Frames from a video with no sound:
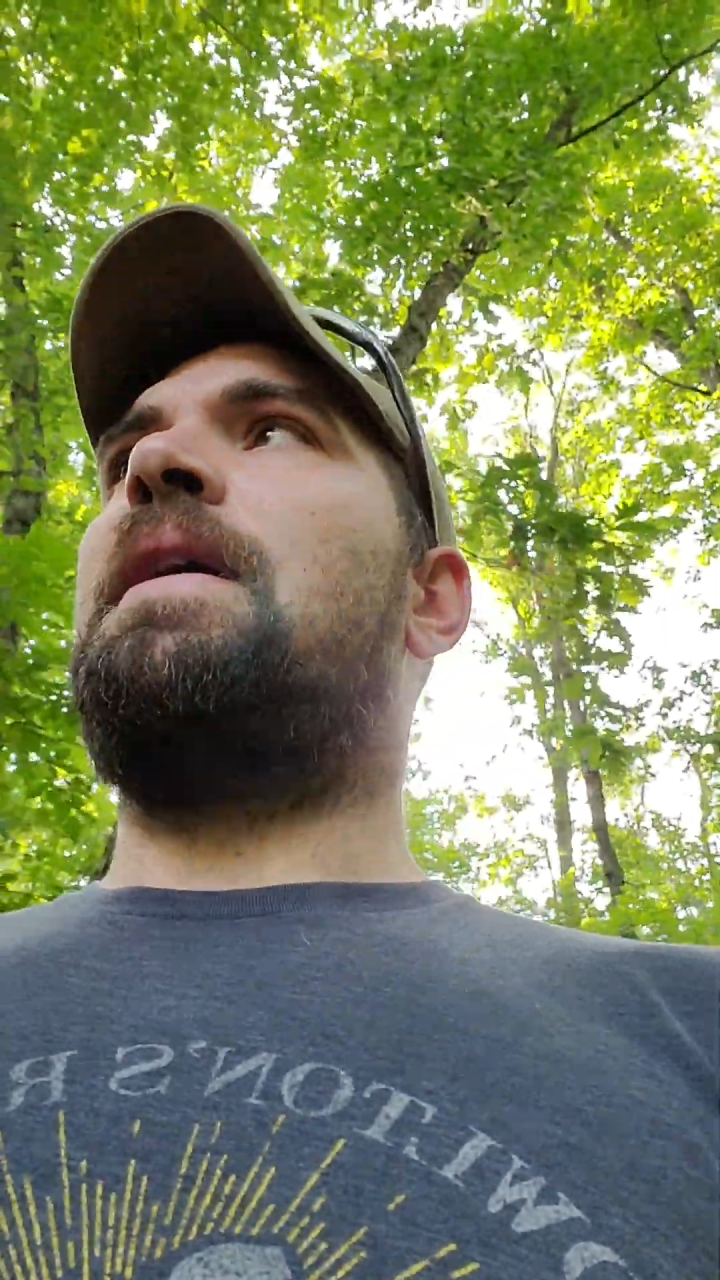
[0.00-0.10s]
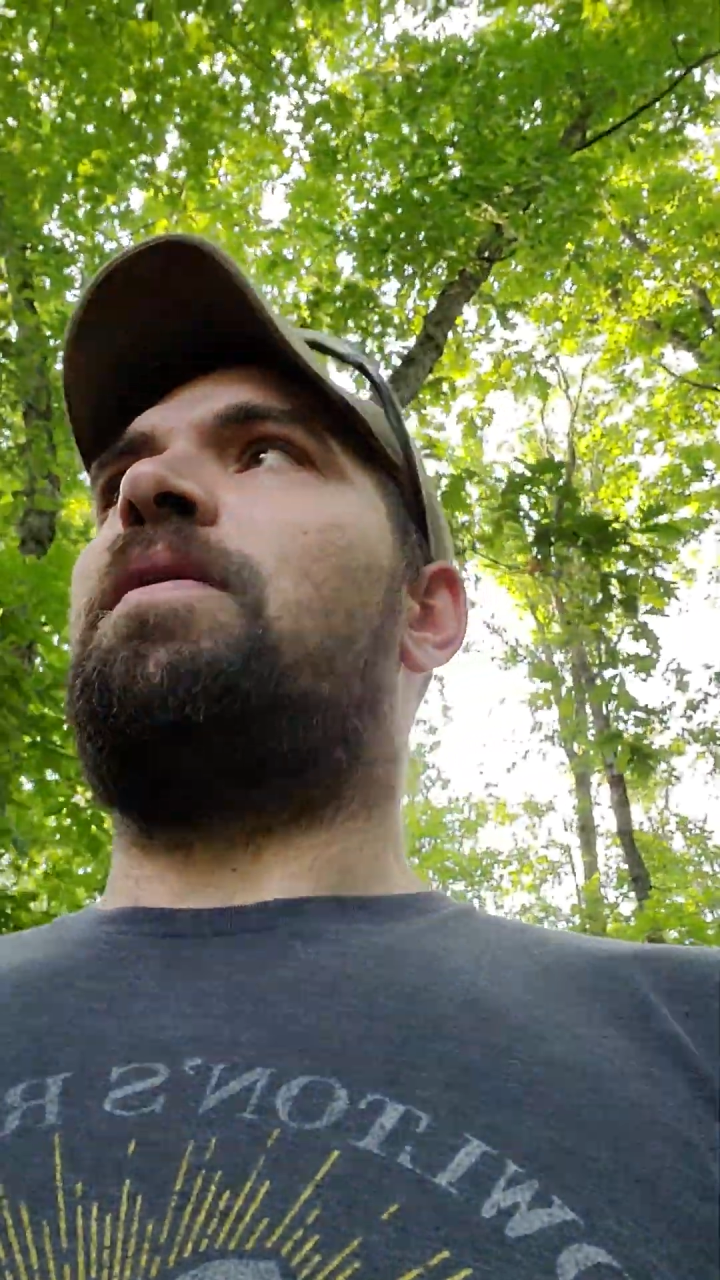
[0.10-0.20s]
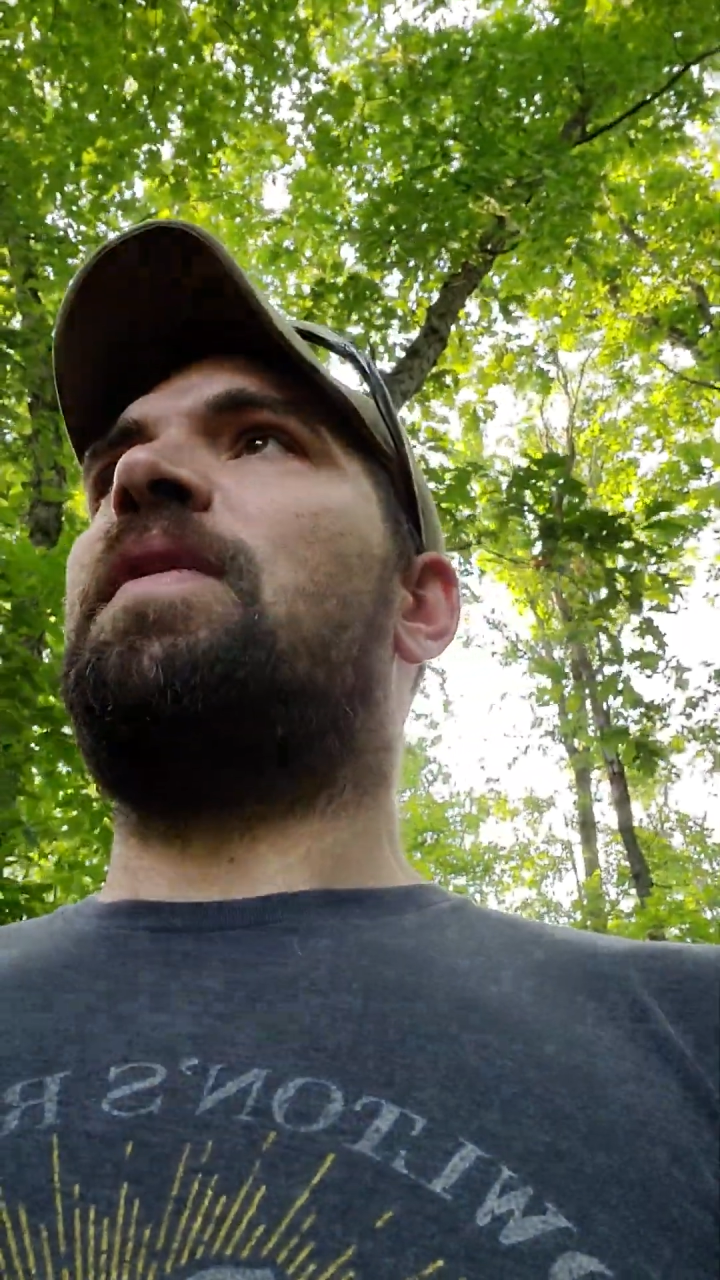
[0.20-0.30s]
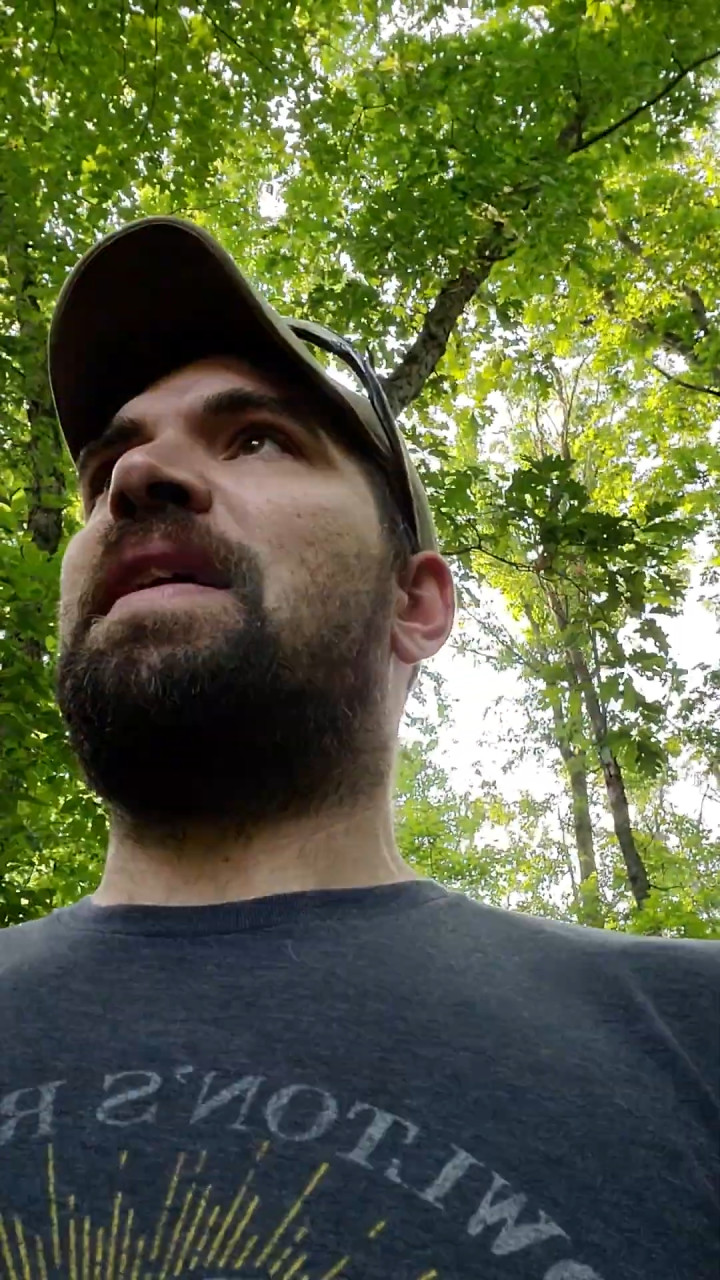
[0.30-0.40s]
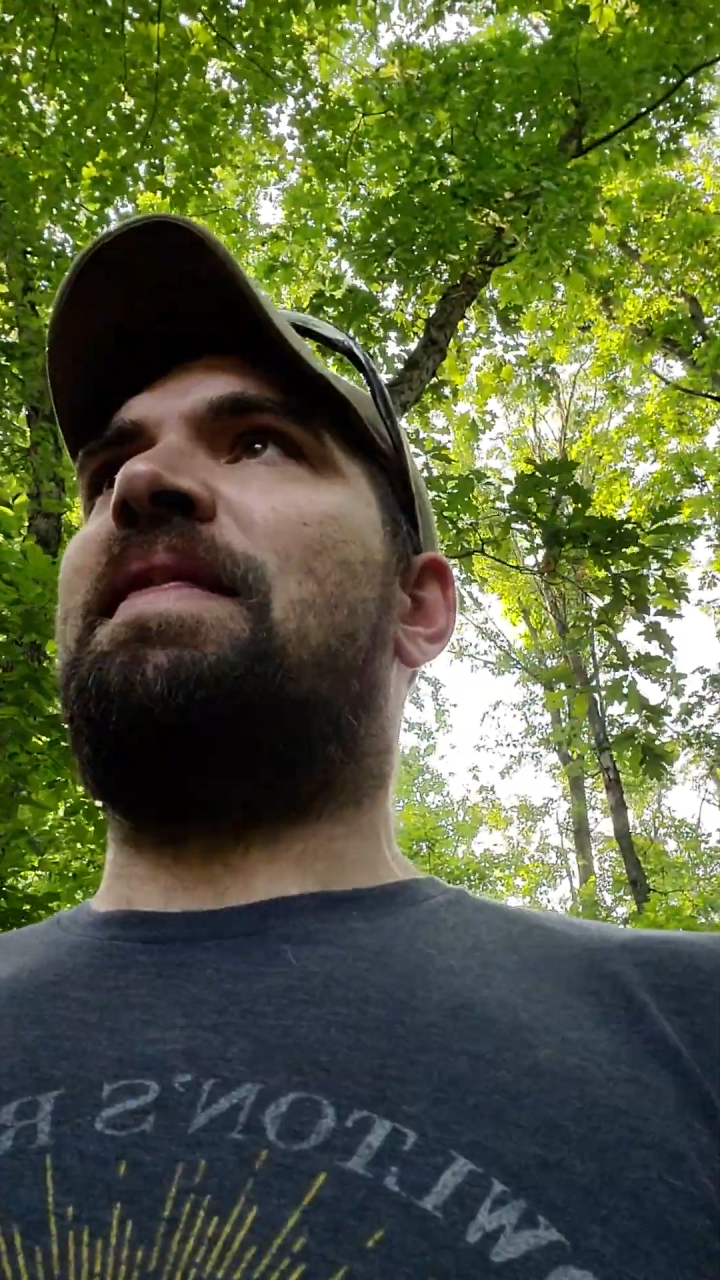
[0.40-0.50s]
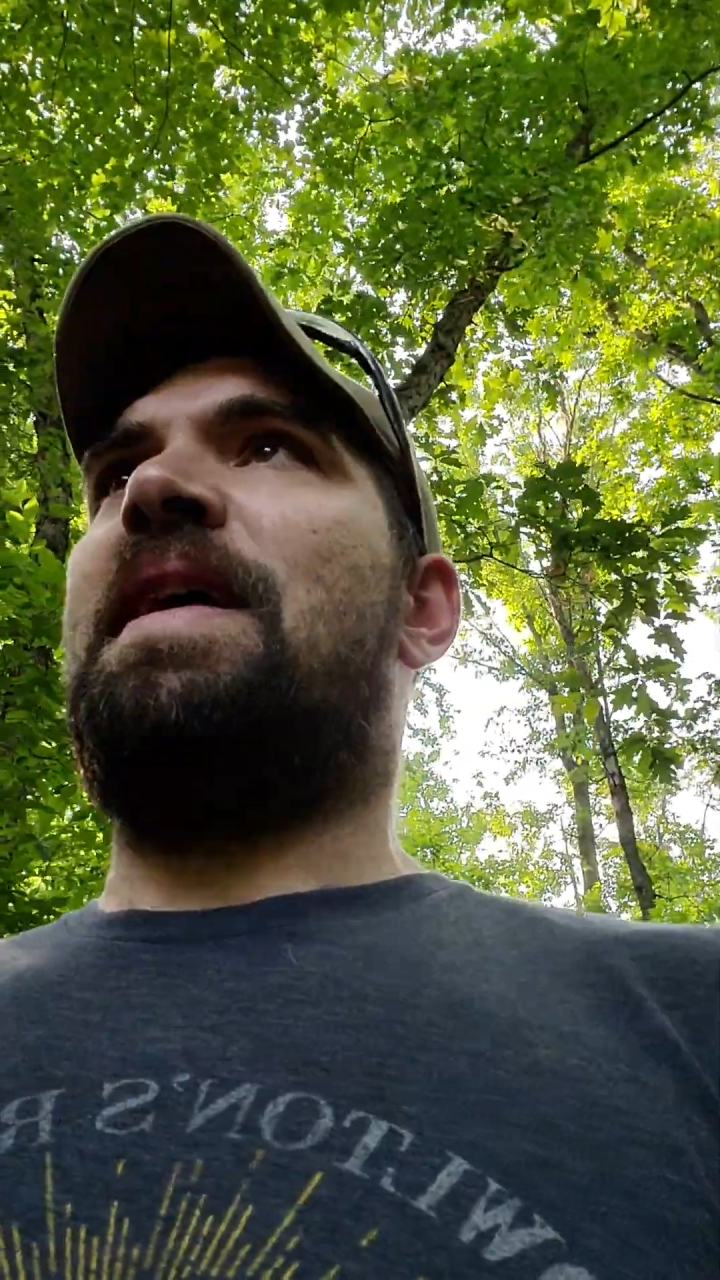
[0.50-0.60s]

We get